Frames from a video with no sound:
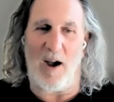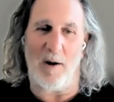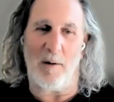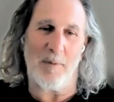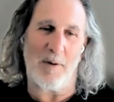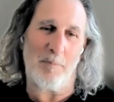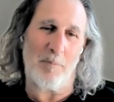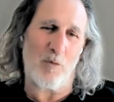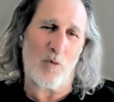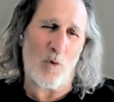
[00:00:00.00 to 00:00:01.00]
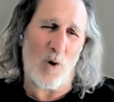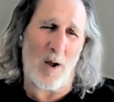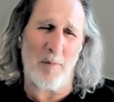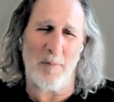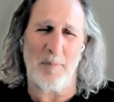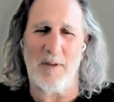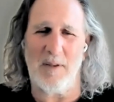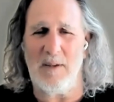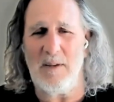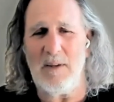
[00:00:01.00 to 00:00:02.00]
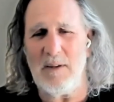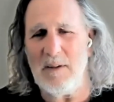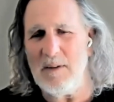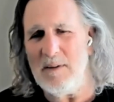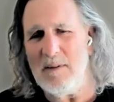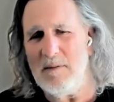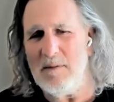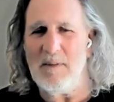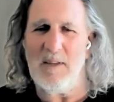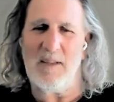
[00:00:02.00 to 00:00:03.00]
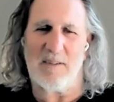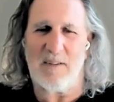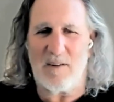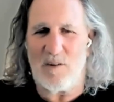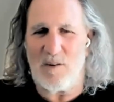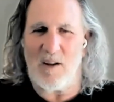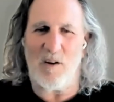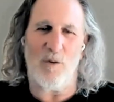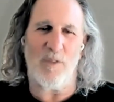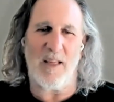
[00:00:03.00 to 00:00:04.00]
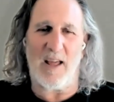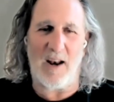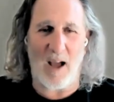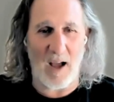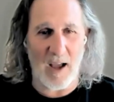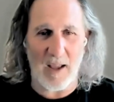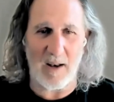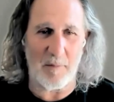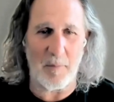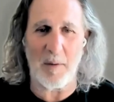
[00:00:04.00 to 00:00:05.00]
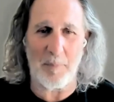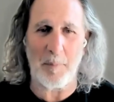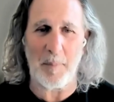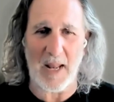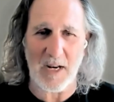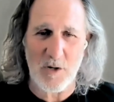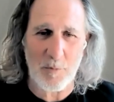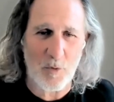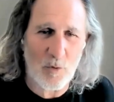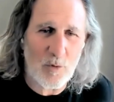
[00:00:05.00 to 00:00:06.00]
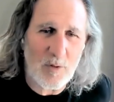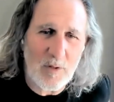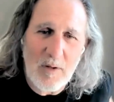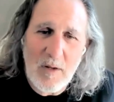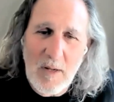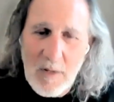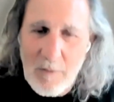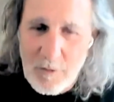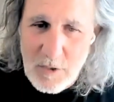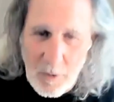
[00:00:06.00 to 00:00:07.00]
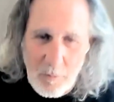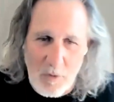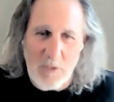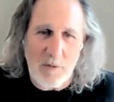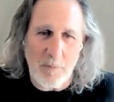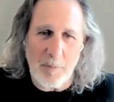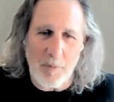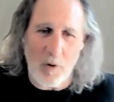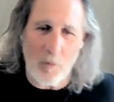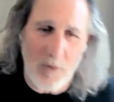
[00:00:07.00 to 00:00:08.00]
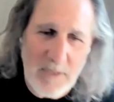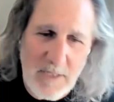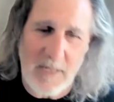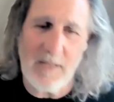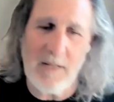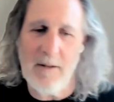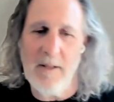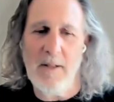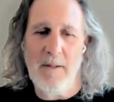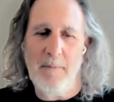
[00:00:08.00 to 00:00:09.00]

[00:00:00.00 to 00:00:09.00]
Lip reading: go higher, but it probably isn't going to go that high, and it might be manageable, and for some reason people don't want to see it.